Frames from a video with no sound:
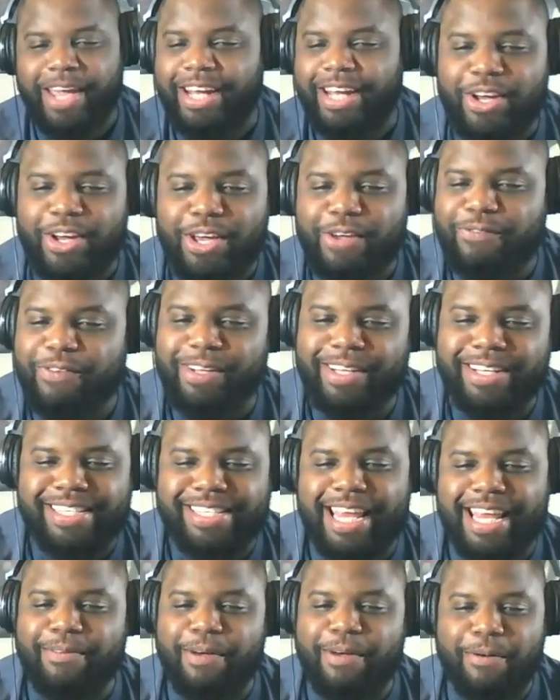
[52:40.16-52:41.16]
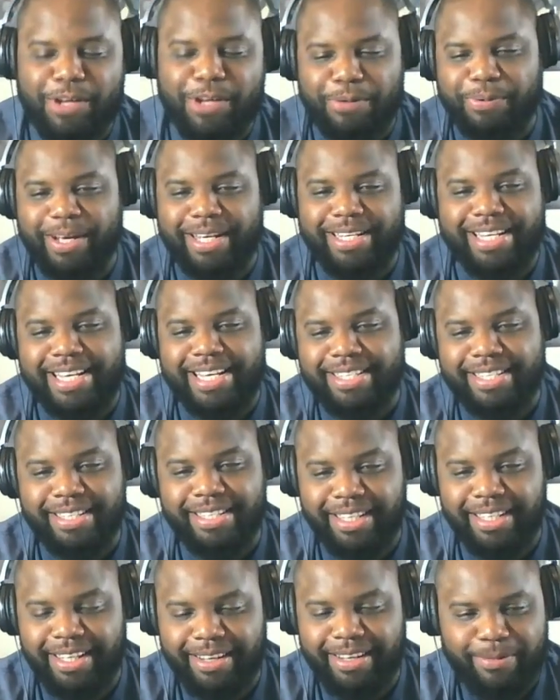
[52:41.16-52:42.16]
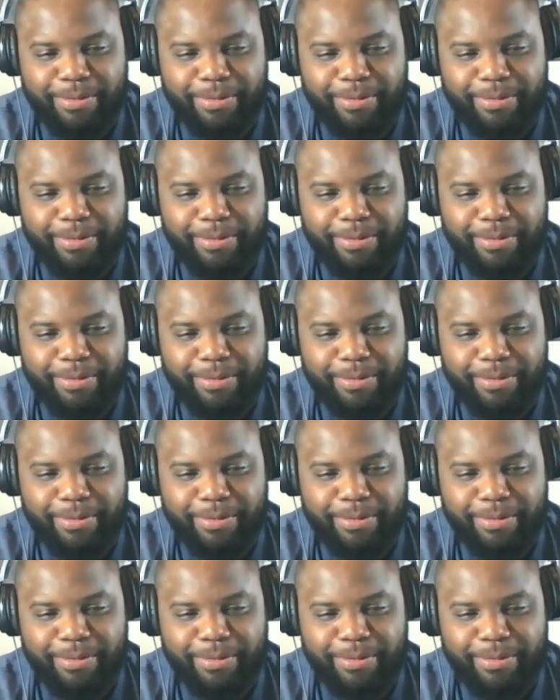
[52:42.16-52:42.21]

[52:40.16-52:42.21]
I know you feel the same way when you play Destiny.